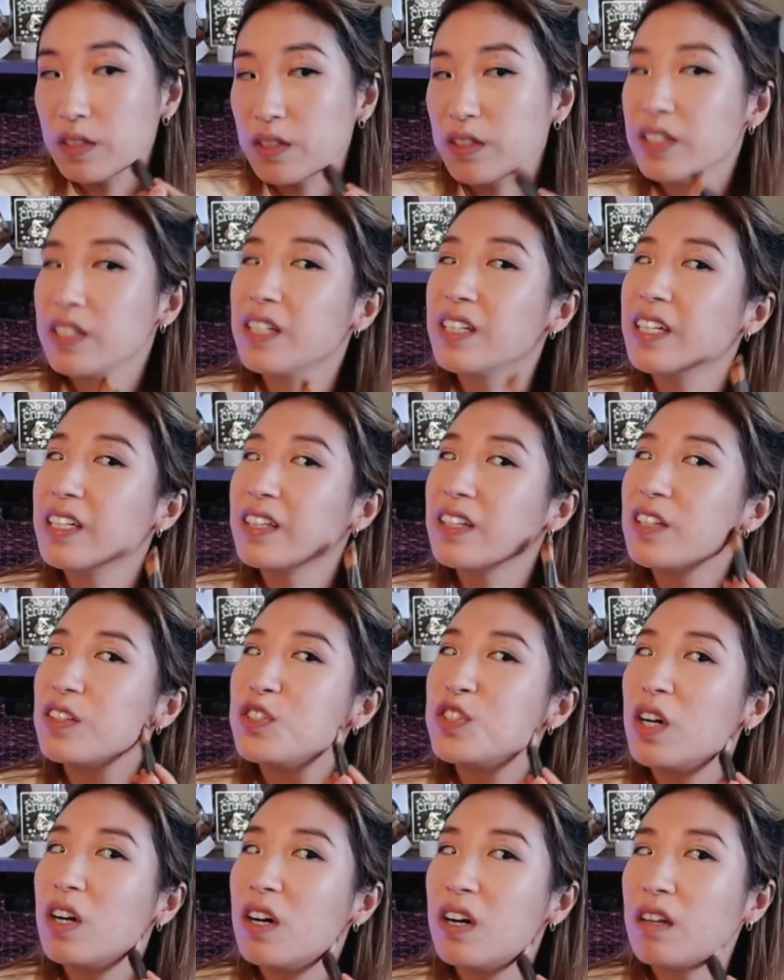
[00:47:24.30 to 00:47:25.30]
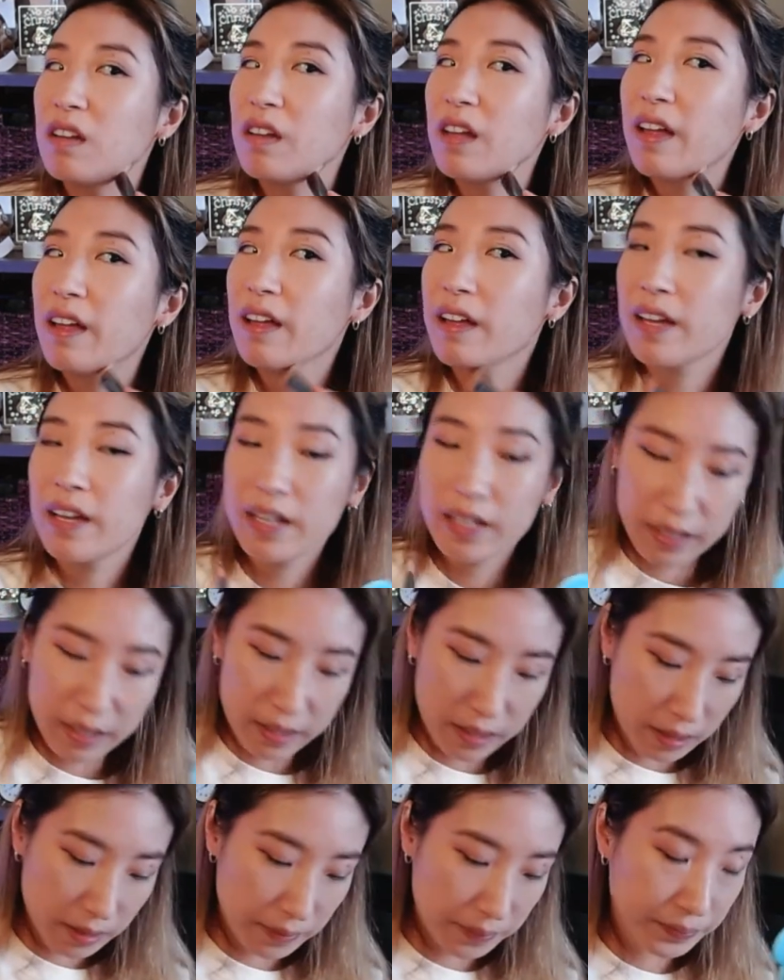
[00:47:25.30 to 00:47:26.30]
you gotta get the
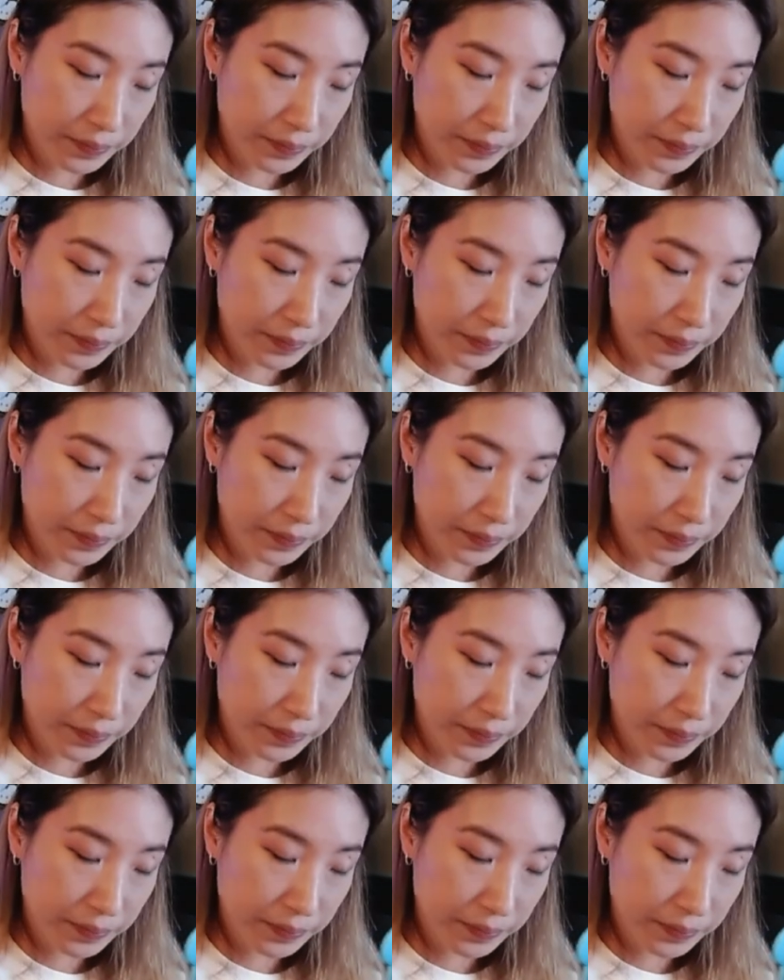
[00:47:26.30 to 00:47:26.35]
jawline.